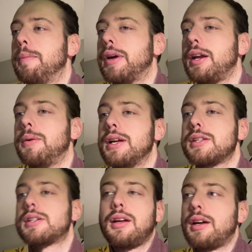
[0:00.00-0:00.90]
But
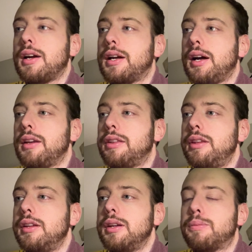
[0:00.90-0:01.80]
anyways, I got
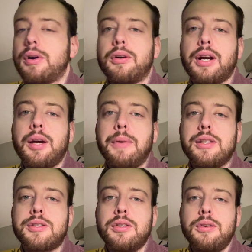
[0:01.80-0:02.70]
the program
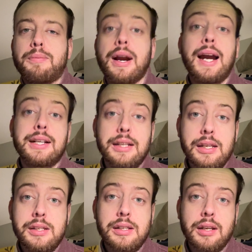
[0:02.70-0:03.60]
into
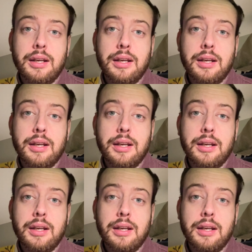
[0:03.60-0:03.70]
practice